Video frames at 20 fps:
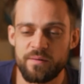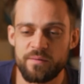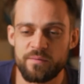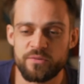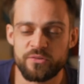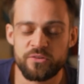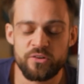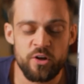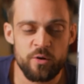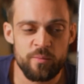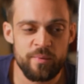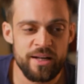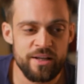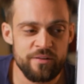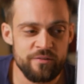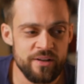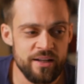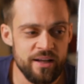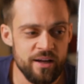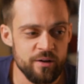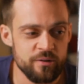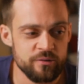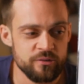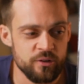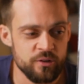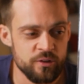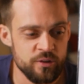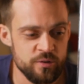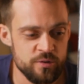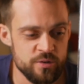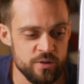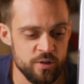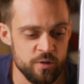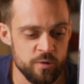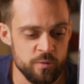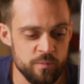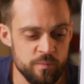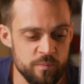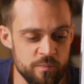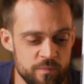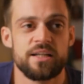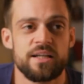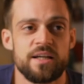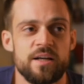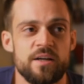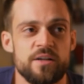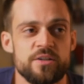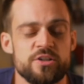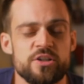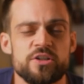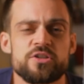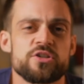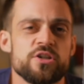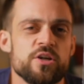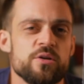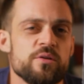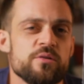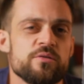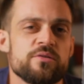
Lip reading: So many videos on YouTube just show the